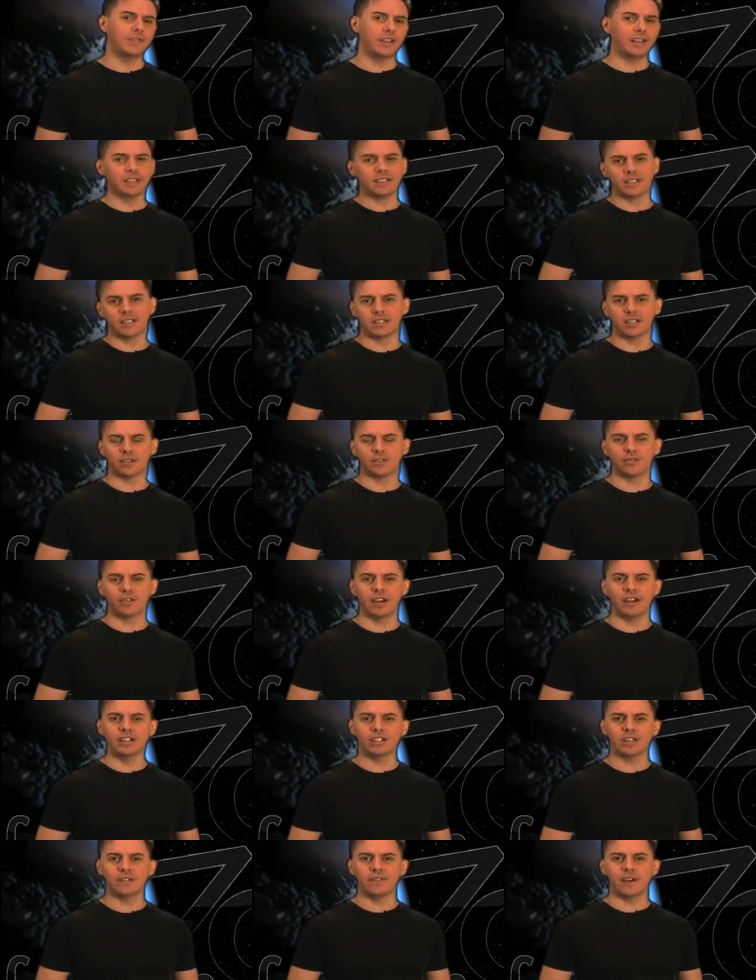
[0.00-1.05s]
Venus is the
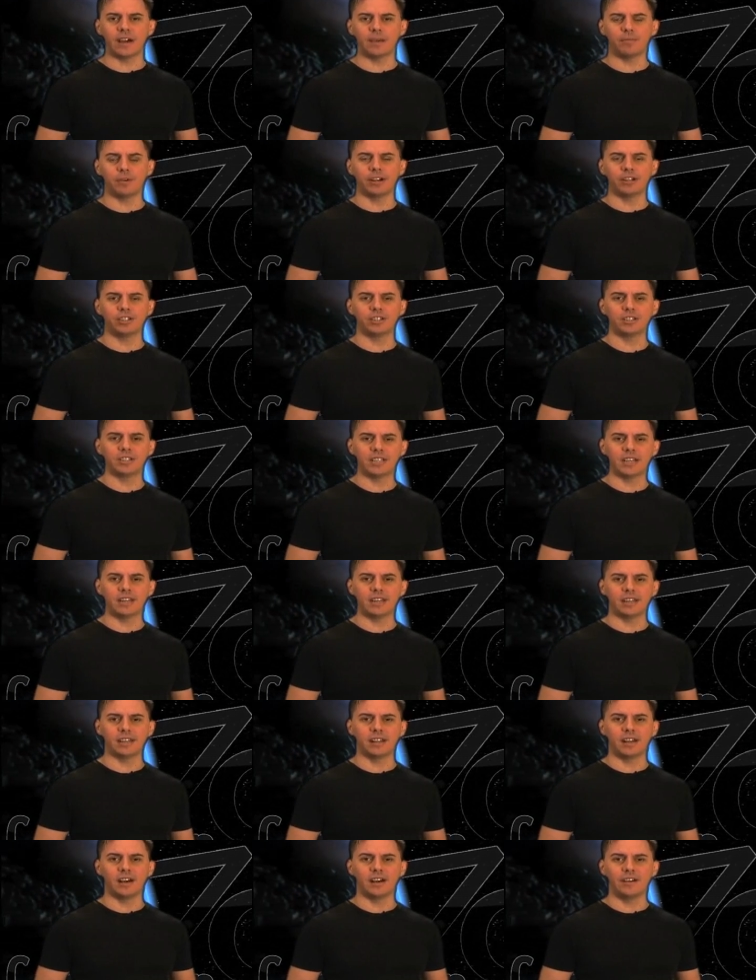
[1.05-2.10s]
creation vibration,
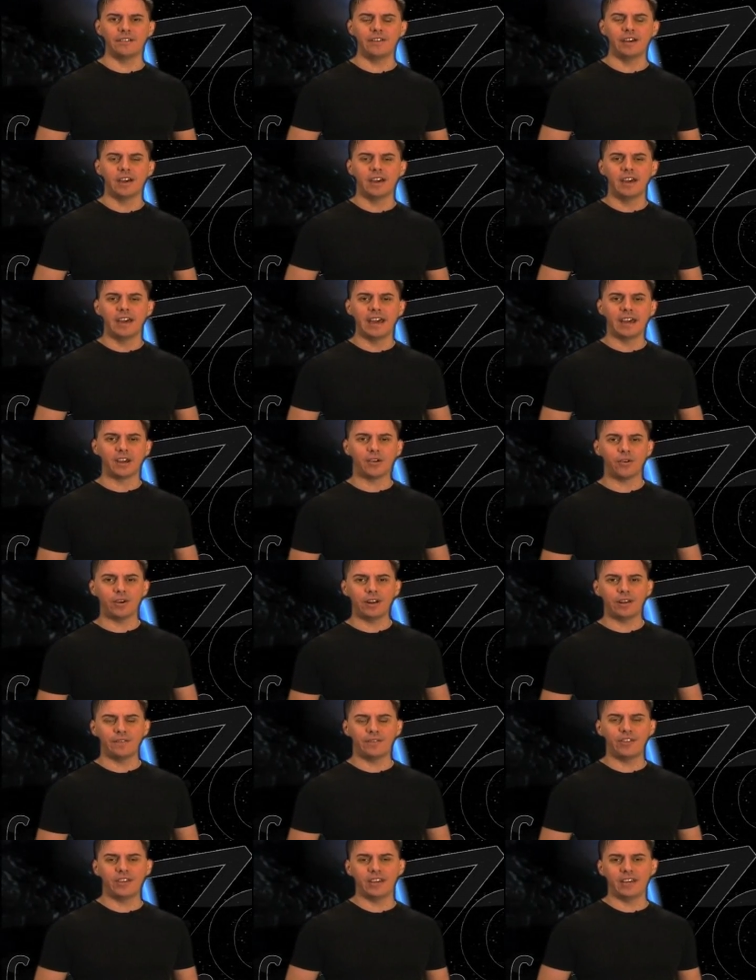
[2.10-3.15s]
sending love and
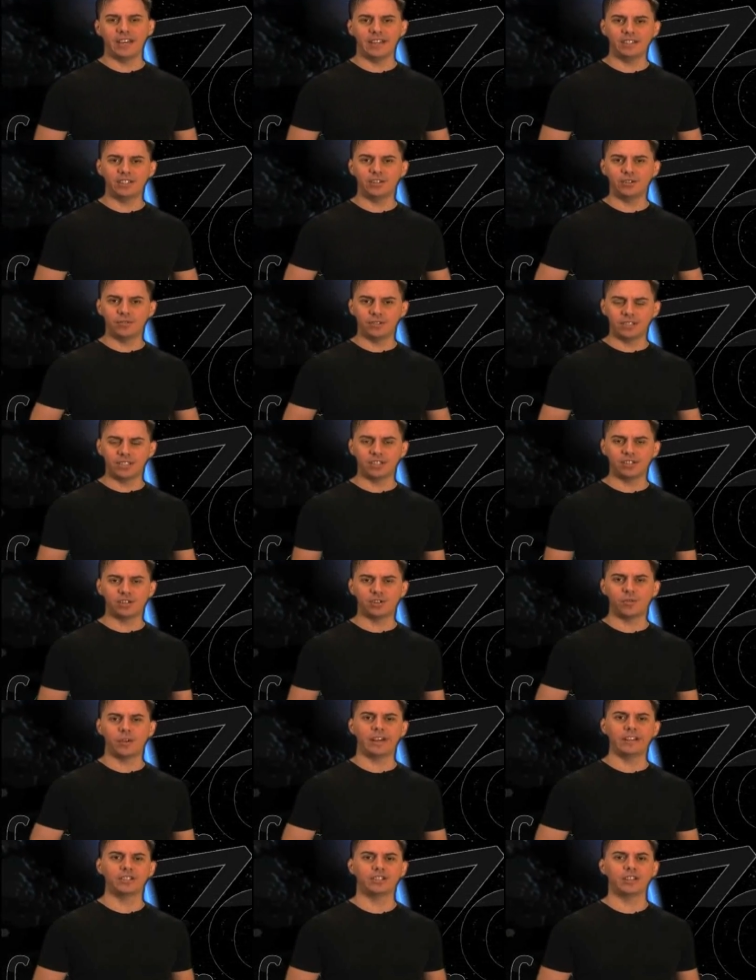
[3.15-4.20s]
creative thinking to a
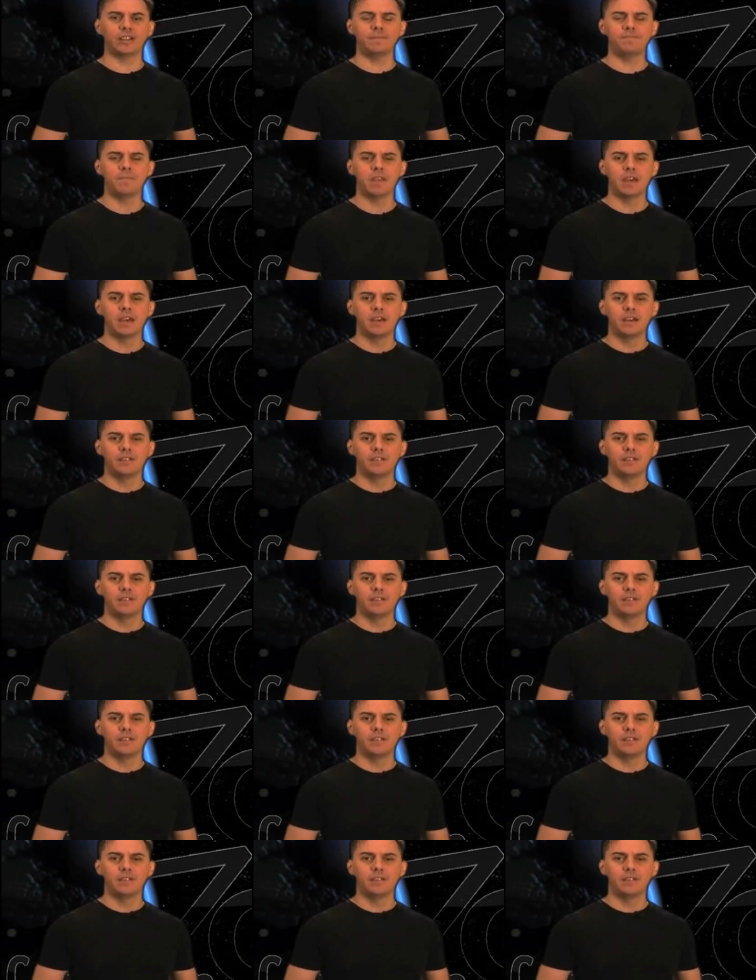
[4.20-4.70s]
situation.